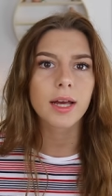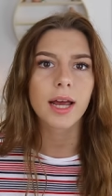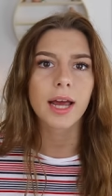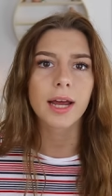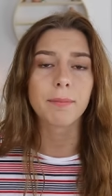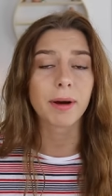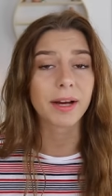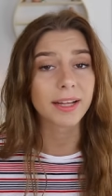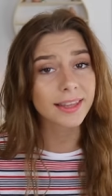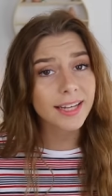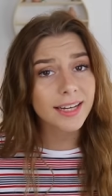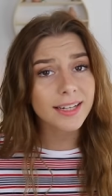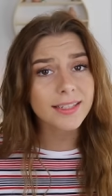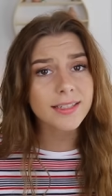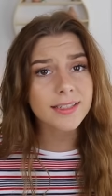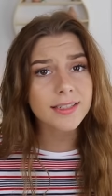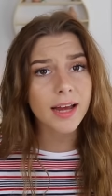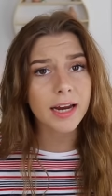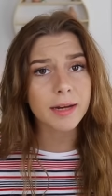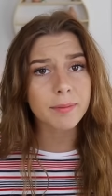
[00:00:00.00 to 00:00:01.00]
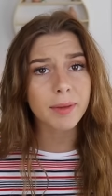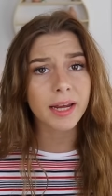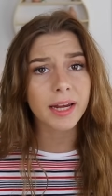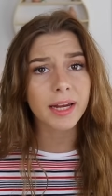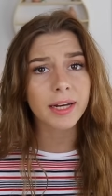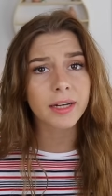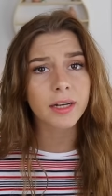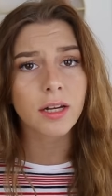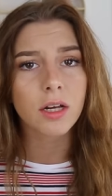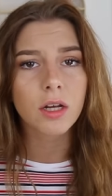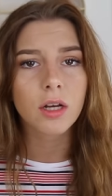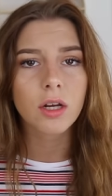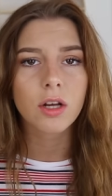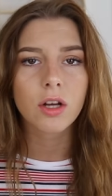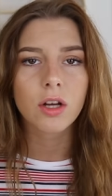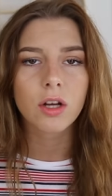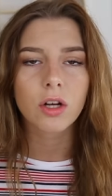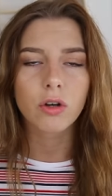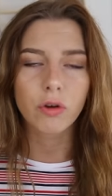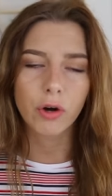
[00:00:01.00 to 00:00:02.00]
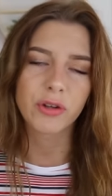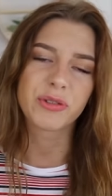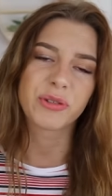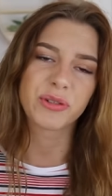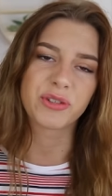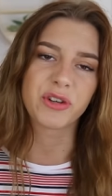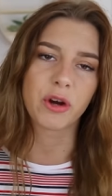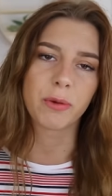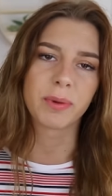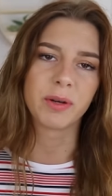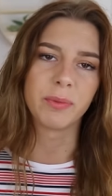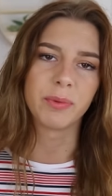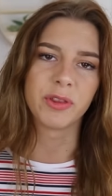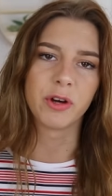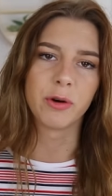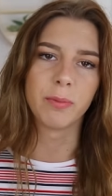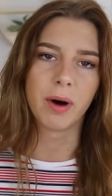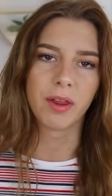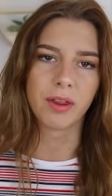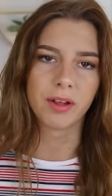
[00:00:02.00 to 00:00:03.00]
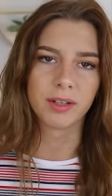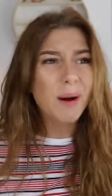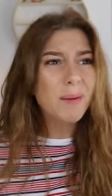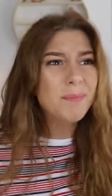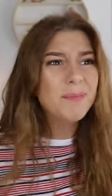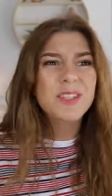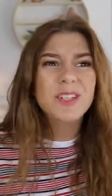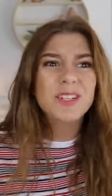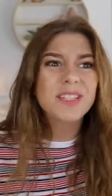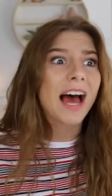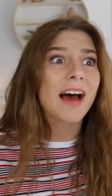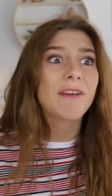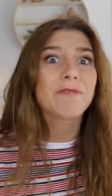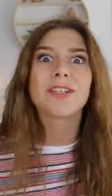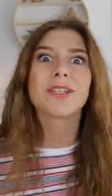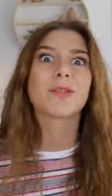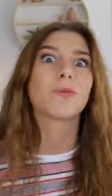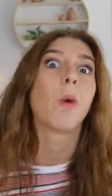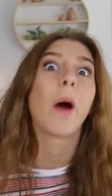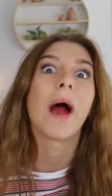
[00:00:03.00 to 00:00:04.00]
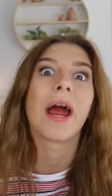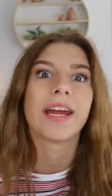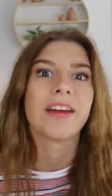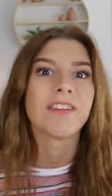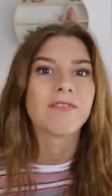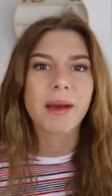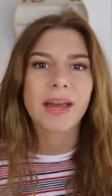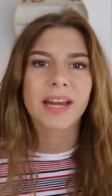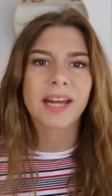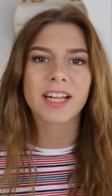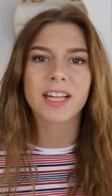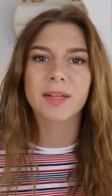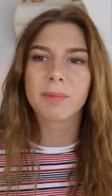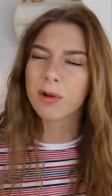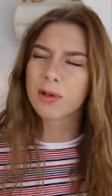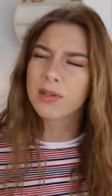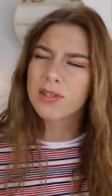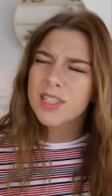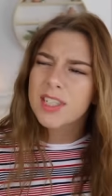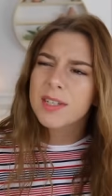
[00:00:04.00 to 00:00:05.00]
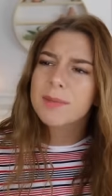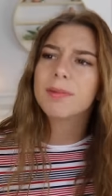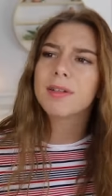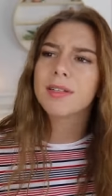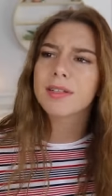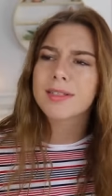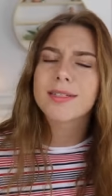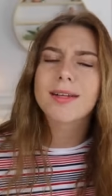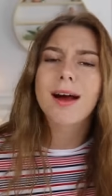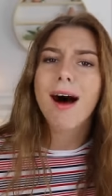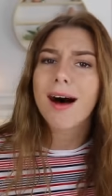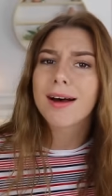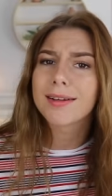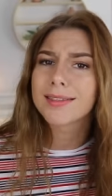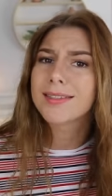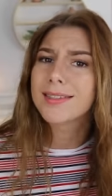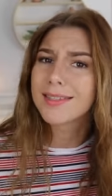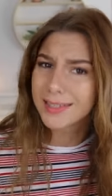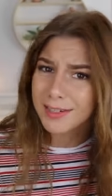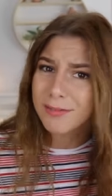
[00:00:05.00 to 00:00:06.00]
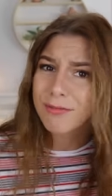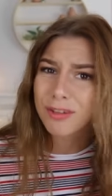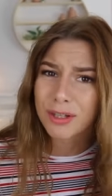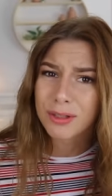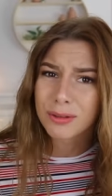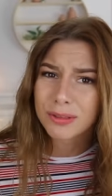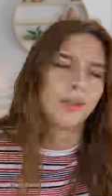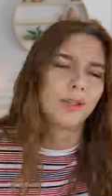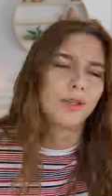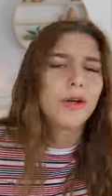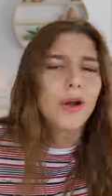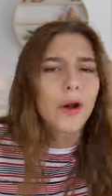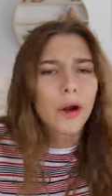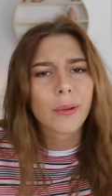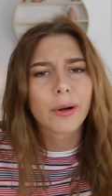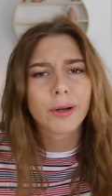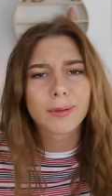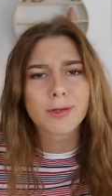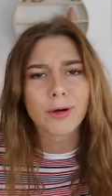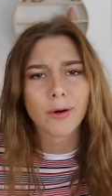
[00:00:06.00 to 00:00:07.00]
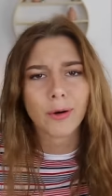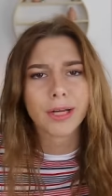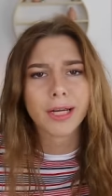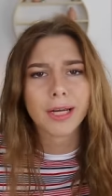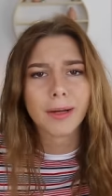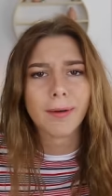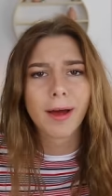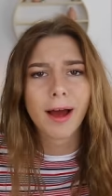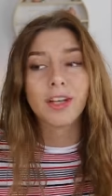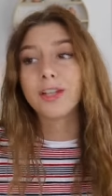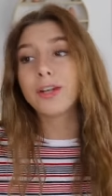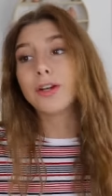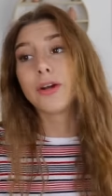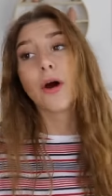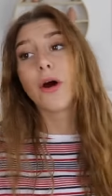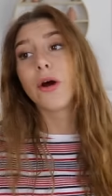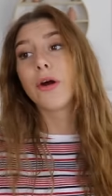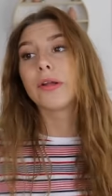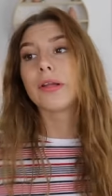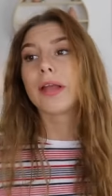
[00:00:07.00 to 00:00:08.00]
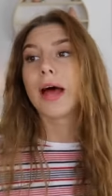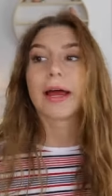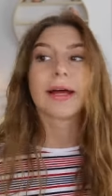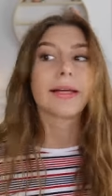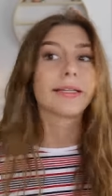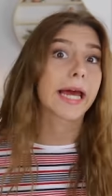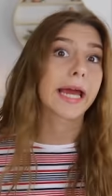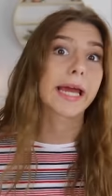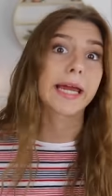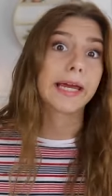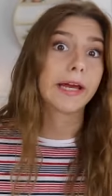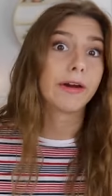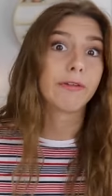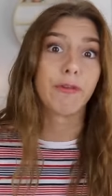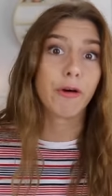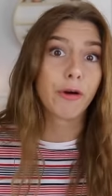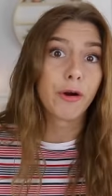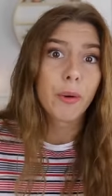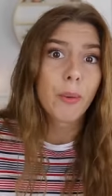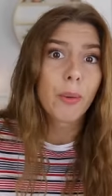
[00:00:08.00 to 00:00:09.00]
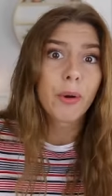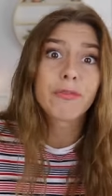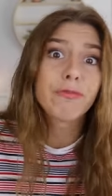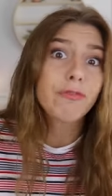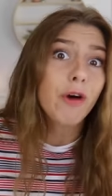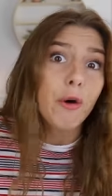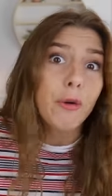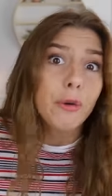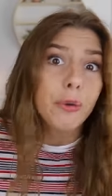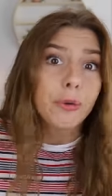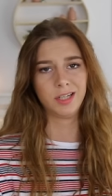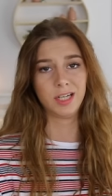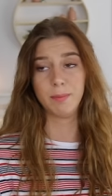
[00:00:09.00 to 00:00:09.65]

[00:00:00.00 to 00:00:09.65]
And by this, I mean grocery shopping with your mother. Mums just have this way of making the most simplest tasks difficult. You know what I'm talking about. You know, like taking a photo on a phone.